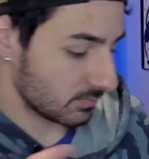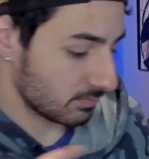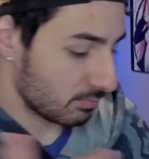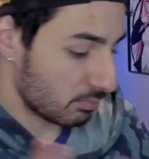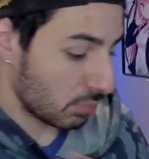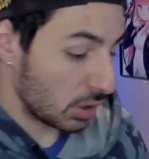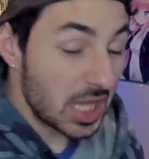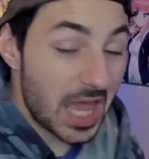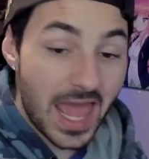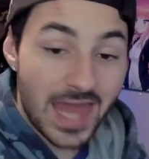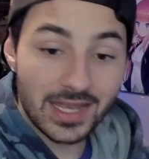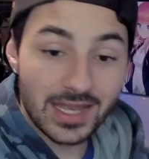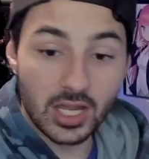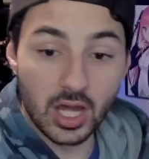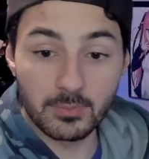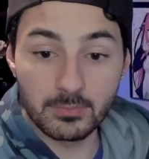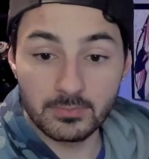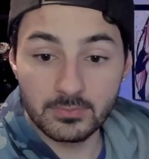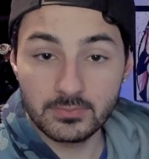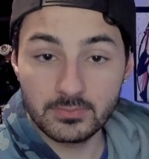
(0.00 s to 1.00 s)

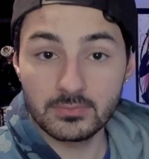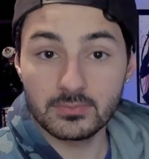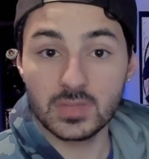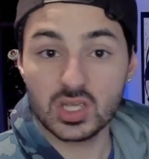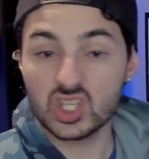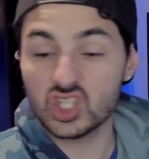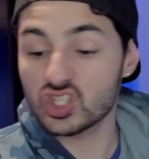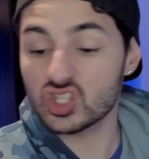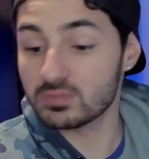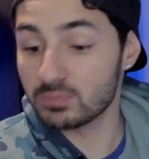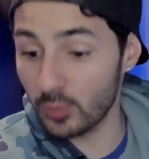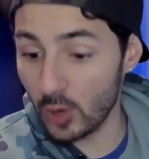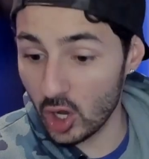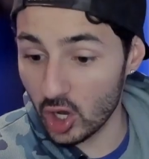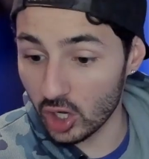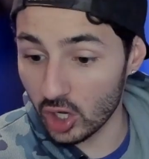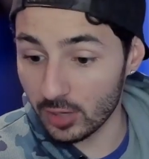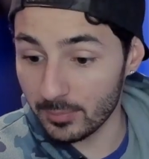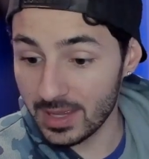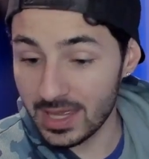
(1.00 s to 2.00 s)
Platinum,
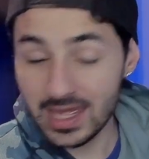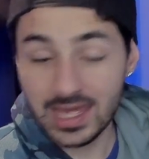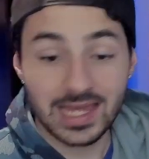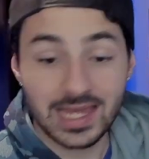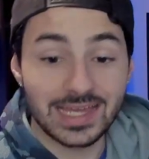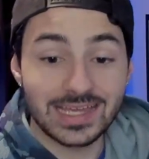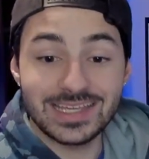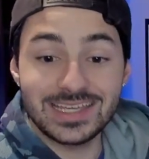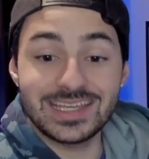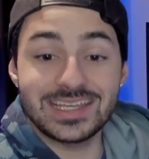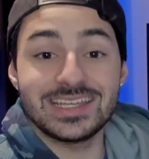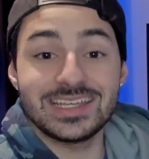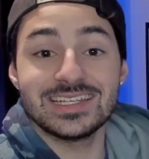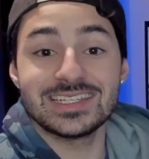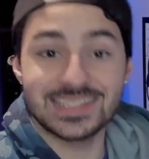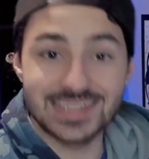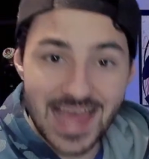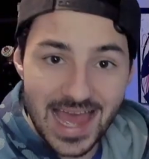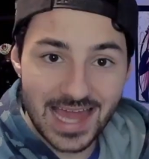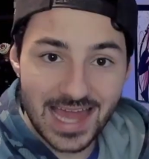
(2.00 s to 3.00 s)
Sperm,
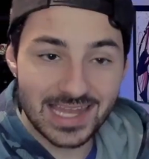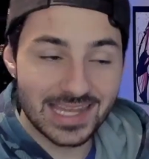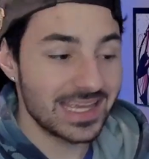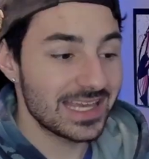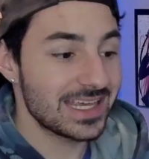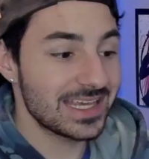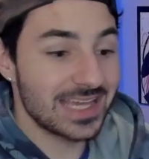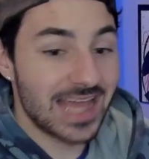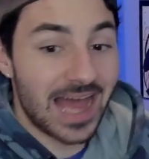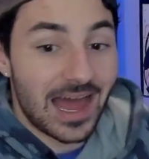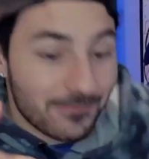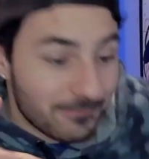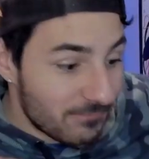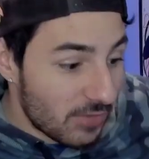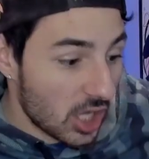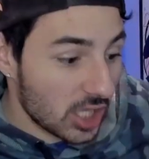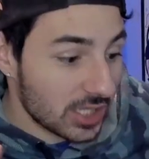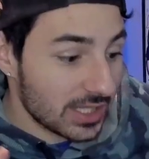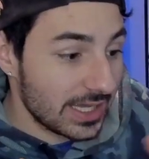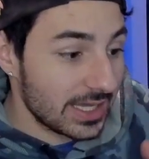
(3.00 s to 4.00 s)
he's dead. He got
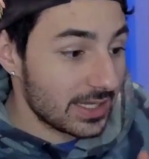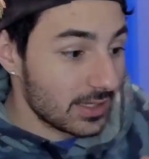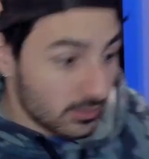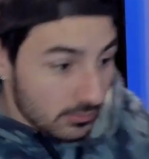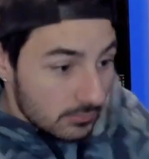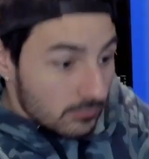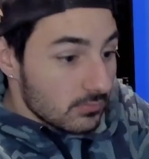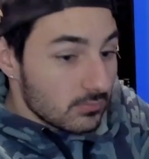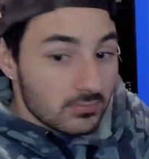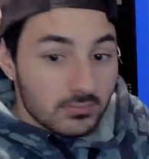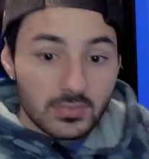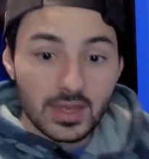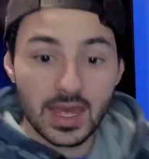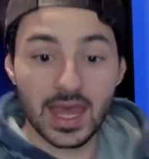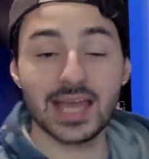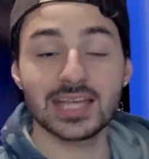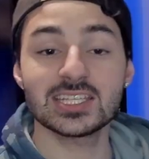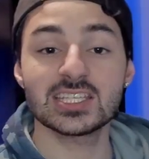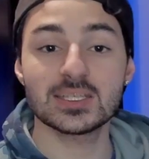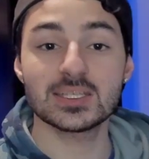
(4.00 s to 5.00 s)
fucking
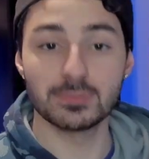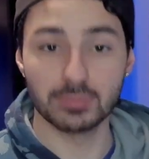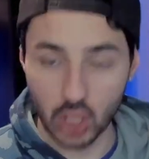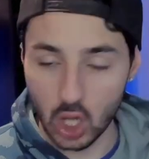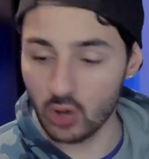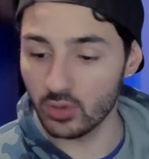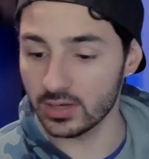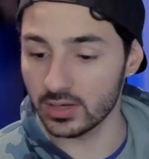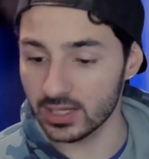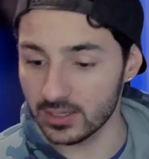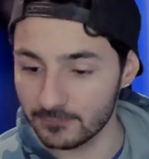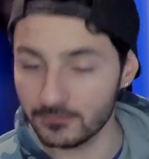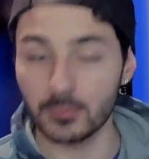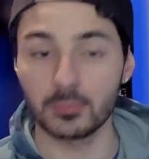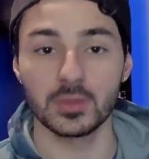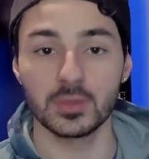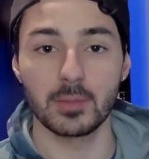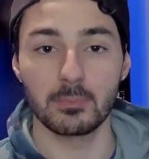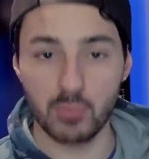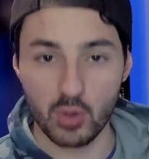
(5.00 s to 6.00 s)
exploded
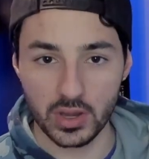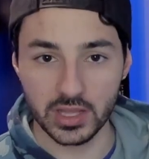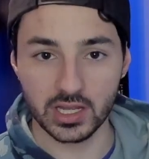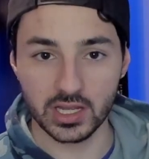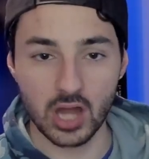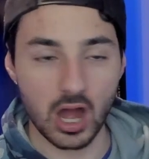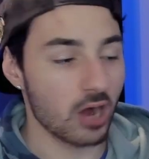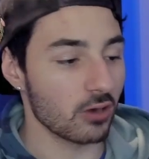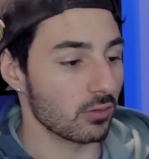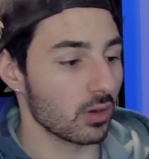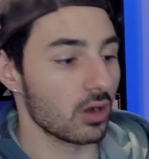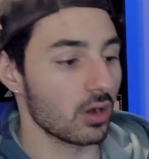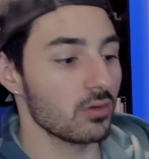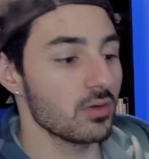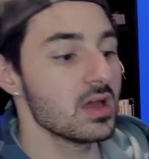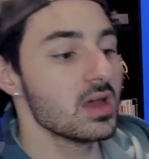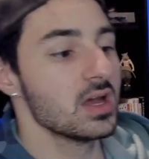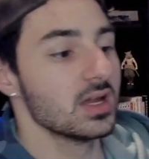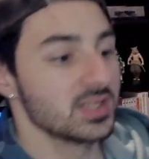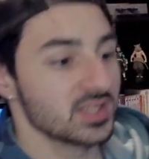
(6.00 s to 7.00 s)
from the Garou.
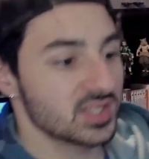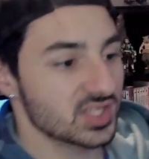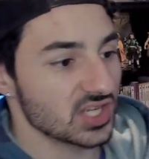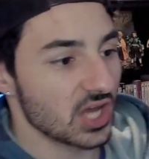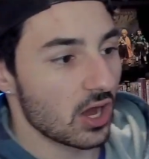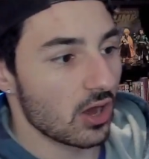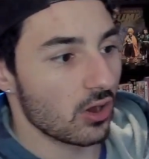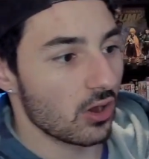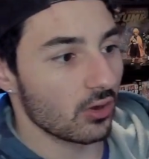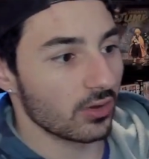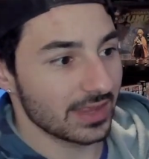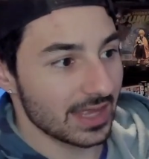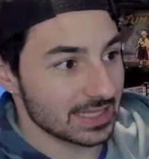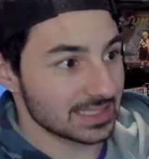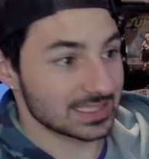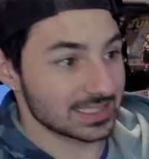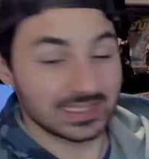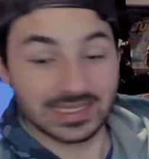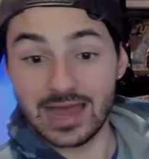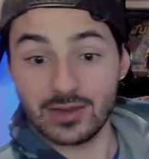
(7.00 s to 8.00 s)
So
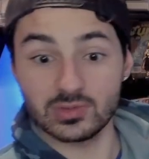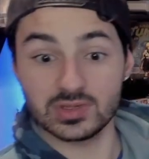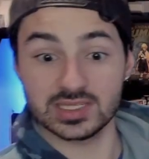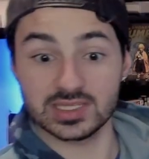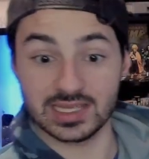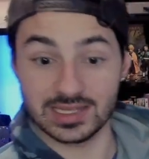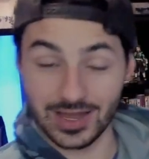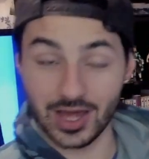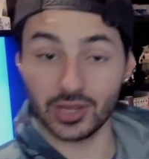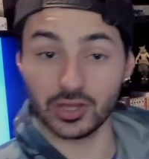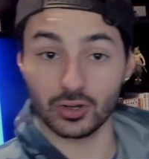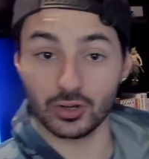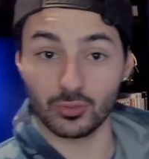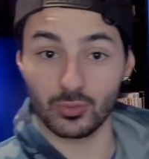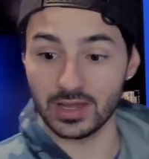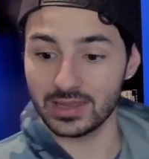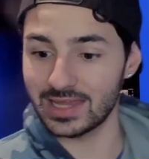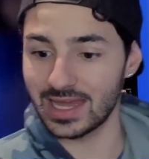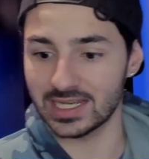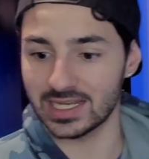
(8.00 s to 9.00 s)
that's that was another
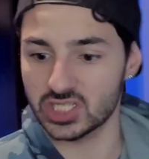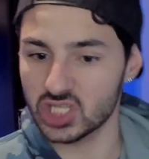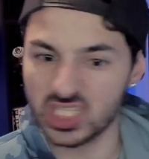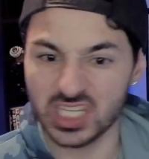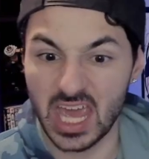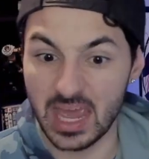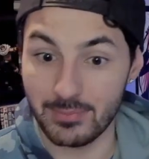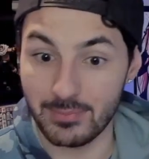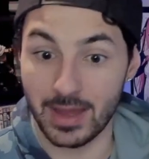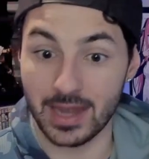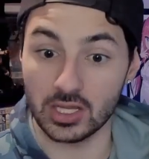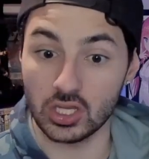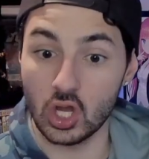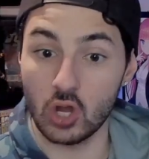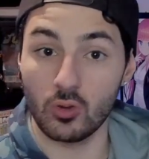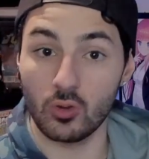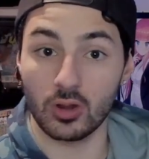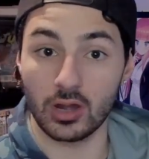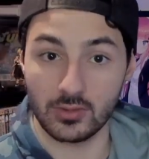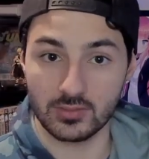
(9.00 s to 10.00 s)
one that just came out of
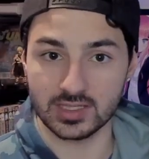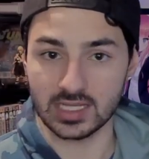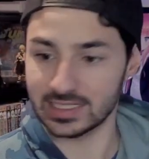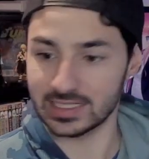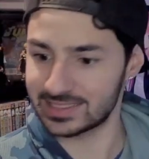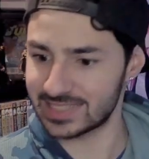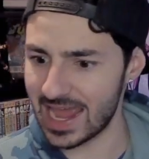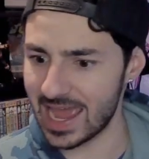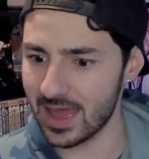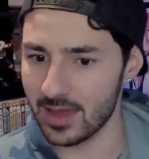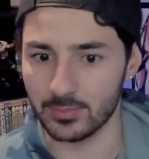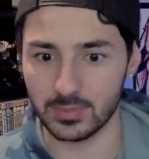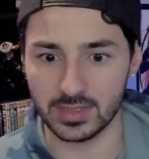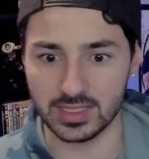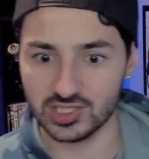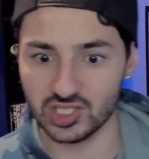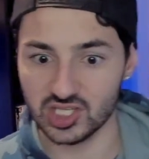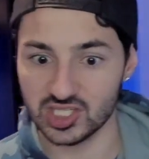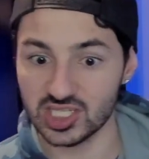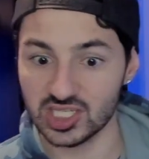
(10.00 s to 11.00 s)
nowhere. I was like, damn,
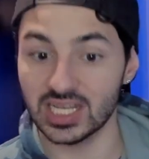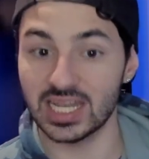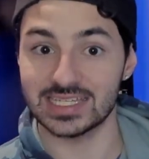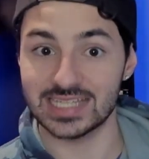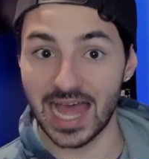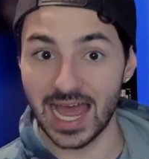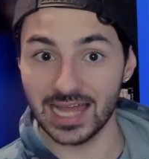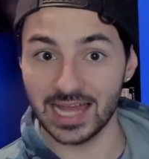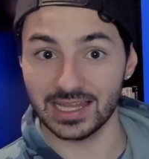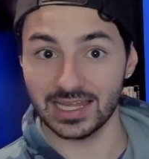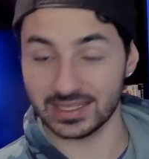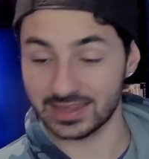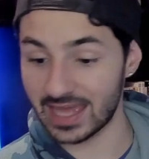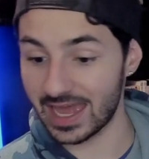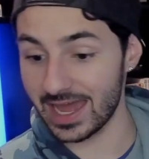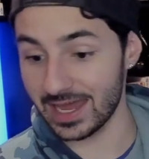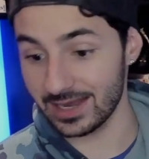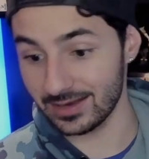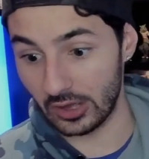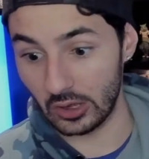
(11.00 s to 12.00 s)
he's just gonna die like
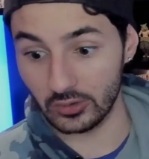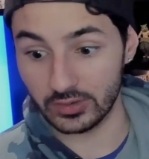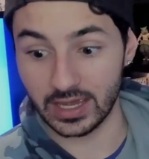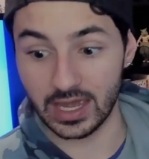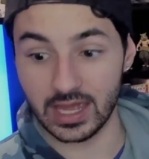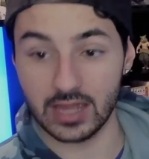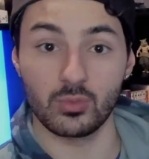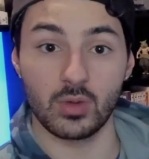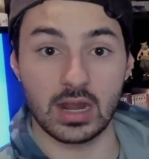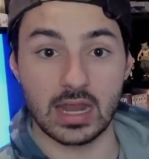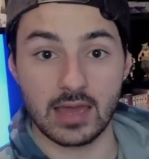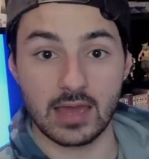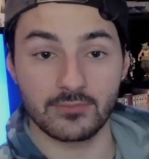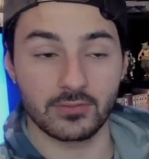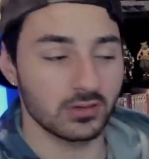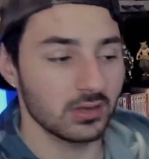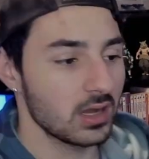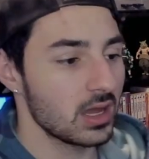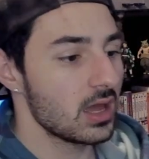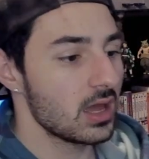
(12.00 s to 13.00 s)
that? Okay, whatever.